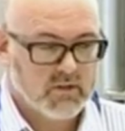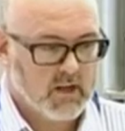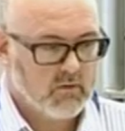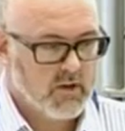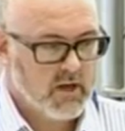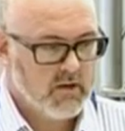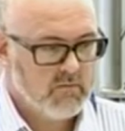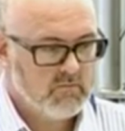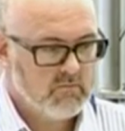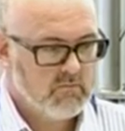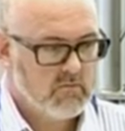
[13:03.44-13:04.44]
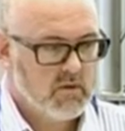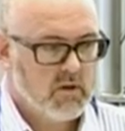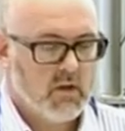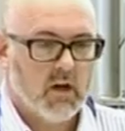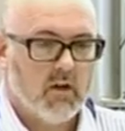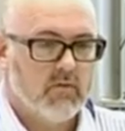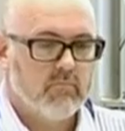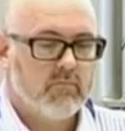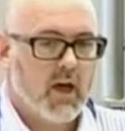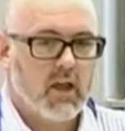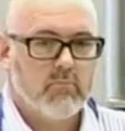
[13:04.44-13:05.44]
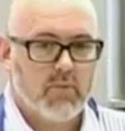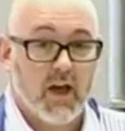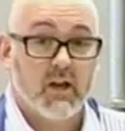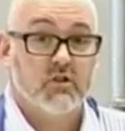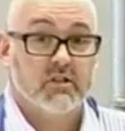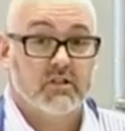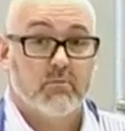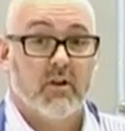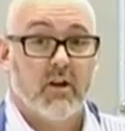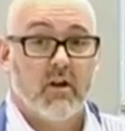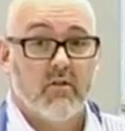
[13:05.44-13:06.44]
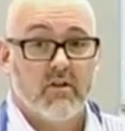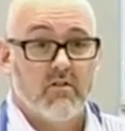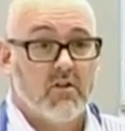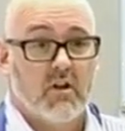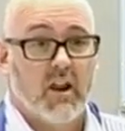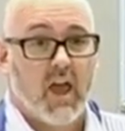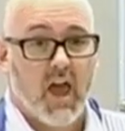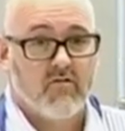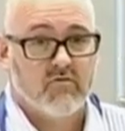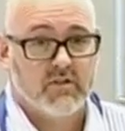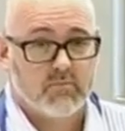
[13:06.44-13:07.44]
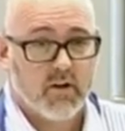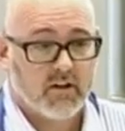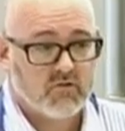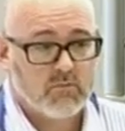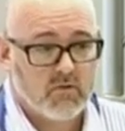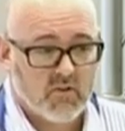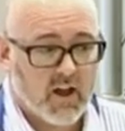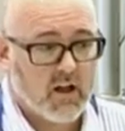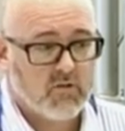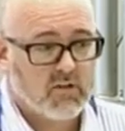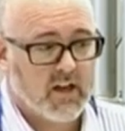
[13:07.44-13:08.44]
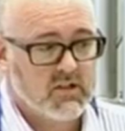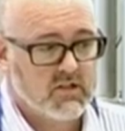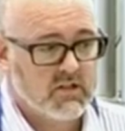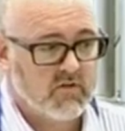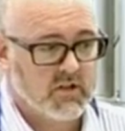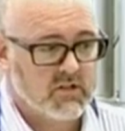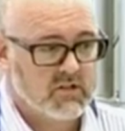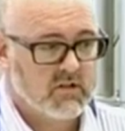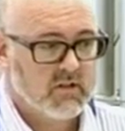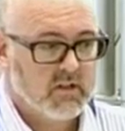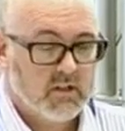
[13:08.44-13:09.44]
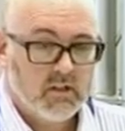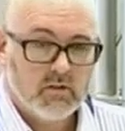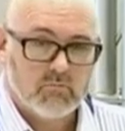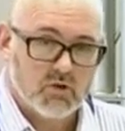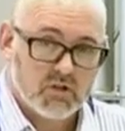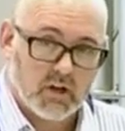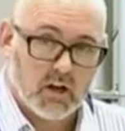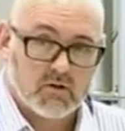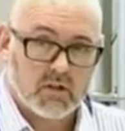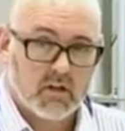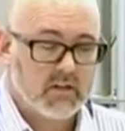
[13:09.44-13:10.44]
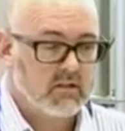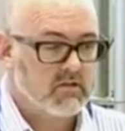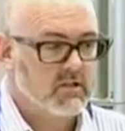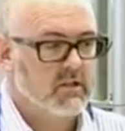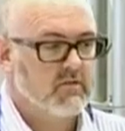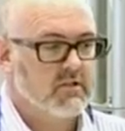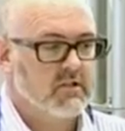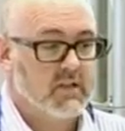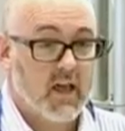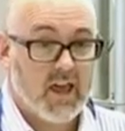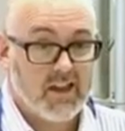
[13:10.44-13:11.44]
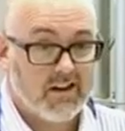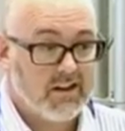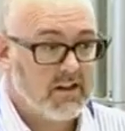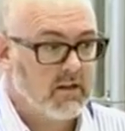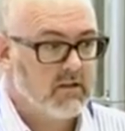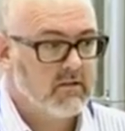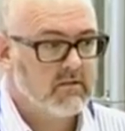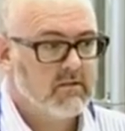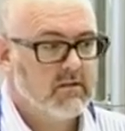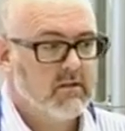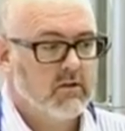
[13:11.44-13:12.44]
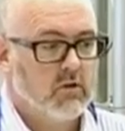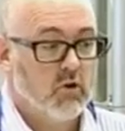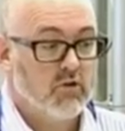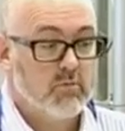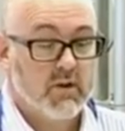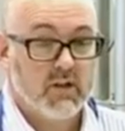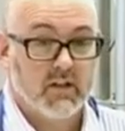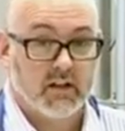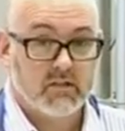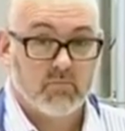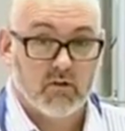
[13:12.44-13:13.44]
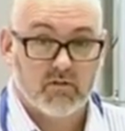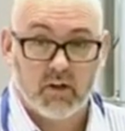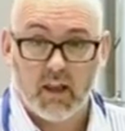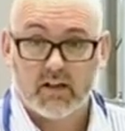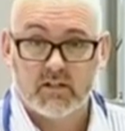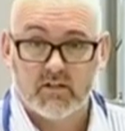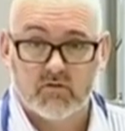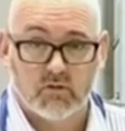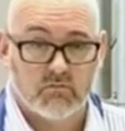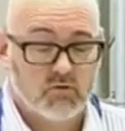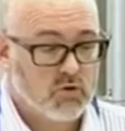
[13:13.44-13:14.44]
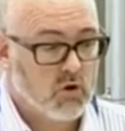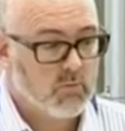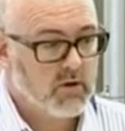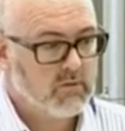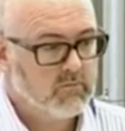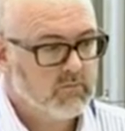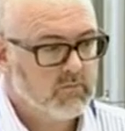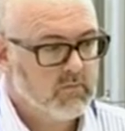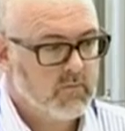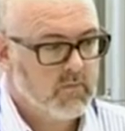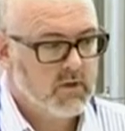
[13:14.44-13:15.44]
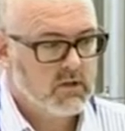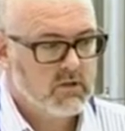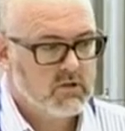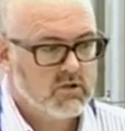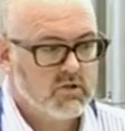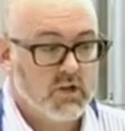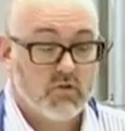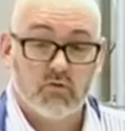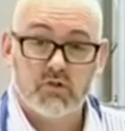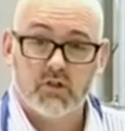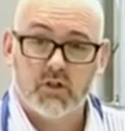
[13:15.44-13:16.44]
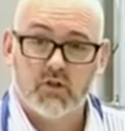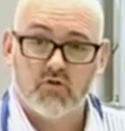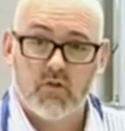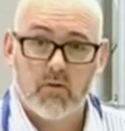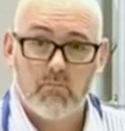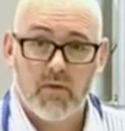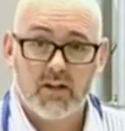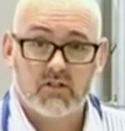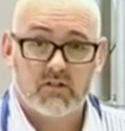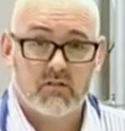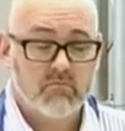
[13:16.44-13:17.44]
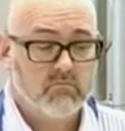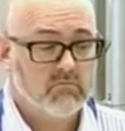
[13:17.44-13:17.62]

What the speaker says: out there, and pain patients appear in nearly every spectrum of our healthcare service. Musculoskeletal services, A&E, orthopaedics, both elective and trauma, general surgery and medicine,